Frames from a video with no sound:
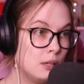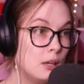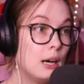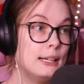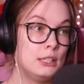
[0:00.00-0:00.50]

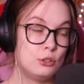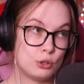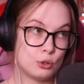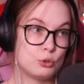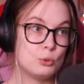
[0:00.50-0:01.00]
I need to
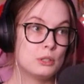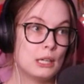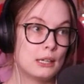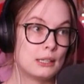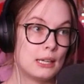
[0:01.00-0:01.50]
go to
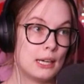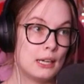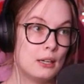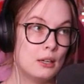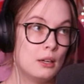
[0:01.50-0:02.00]
Ul'dah. Can
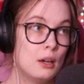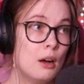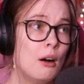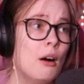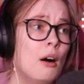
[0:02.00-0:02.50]
I?
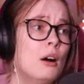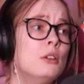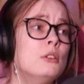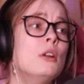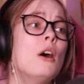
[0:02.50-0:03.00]

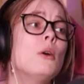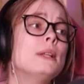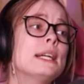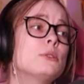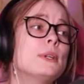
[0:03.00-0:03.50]
No,
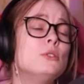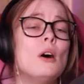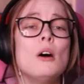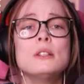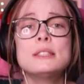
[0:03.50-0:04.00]
that's what you
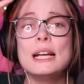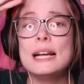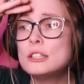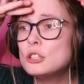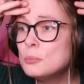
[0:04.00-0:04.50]
all
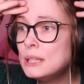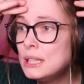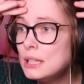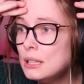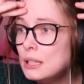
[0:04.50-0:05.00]
said to
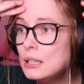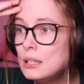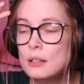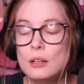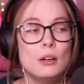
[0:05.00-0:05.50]

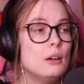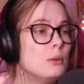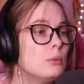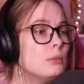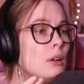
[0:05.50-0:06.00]
me.
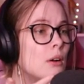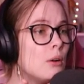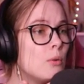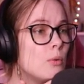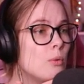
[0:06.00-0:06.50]
Oh
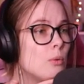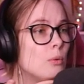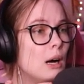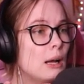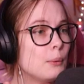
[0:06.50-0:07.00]

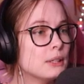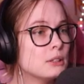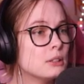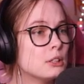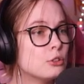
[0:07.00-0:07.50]
no, I
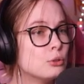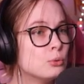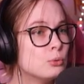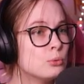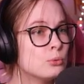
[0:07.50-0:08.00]
wasn't
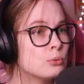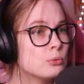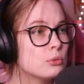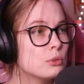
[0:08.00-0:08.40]
attuned.